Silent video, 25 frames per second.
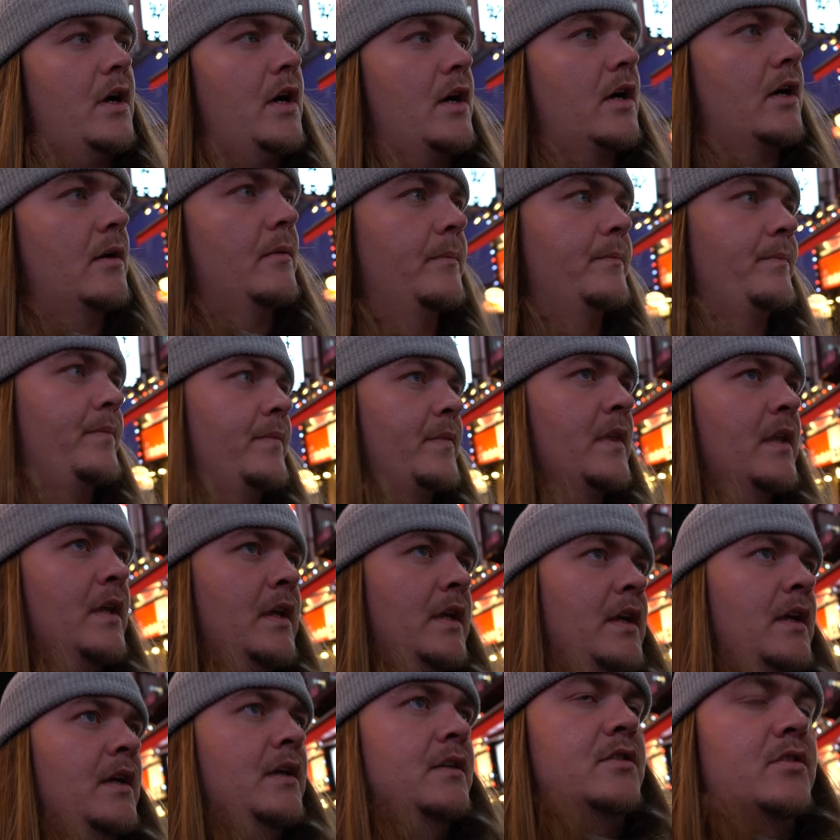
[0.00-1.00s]
um,
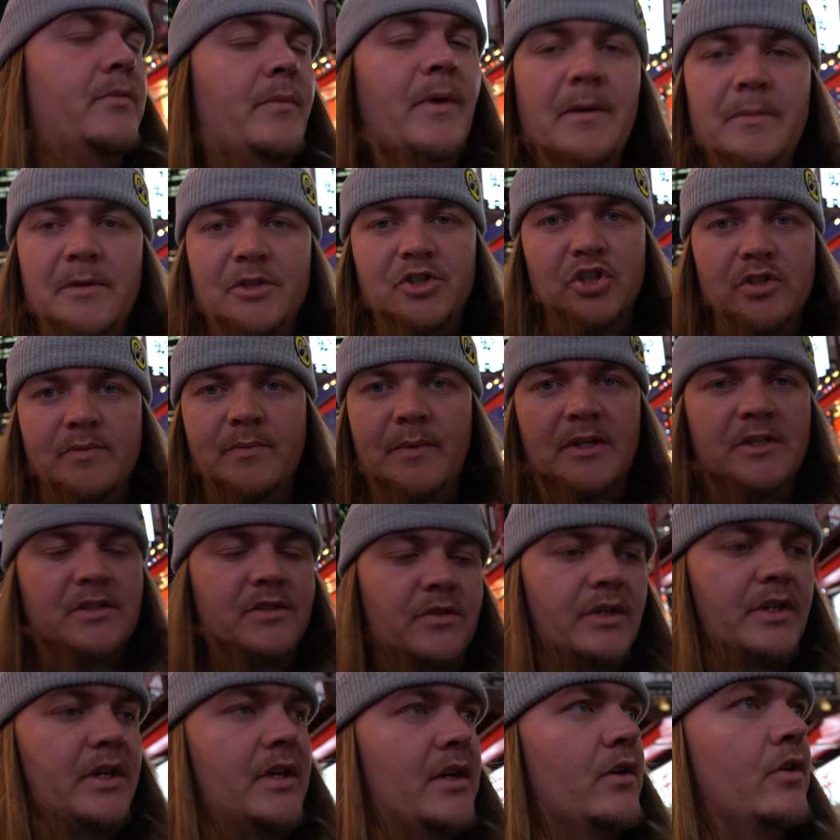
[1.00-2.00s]
so maybe just
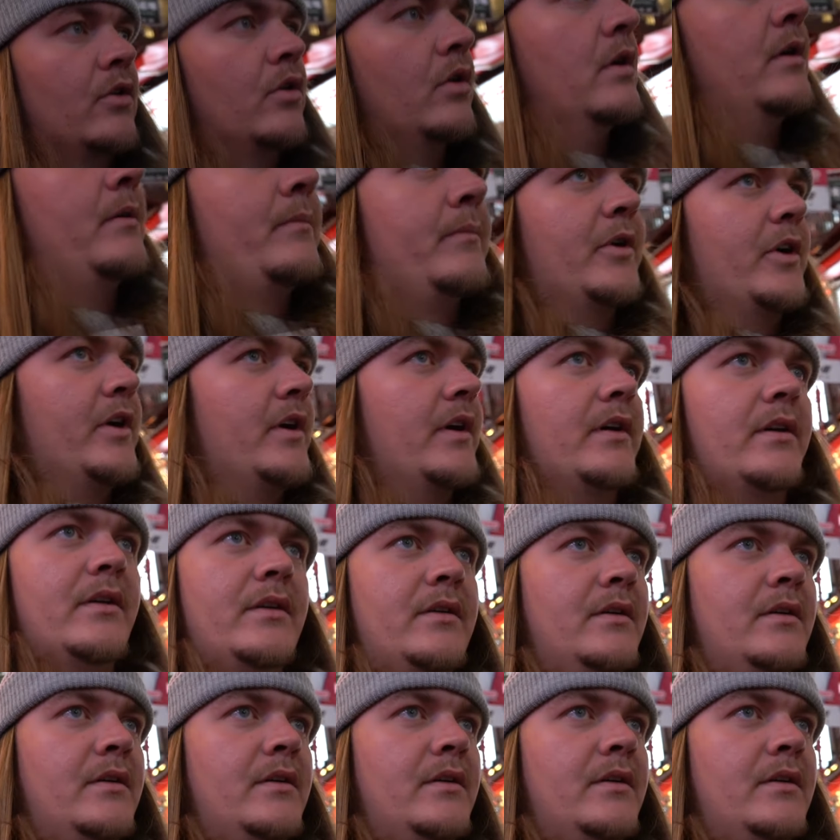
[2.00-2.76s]
mentally ill, but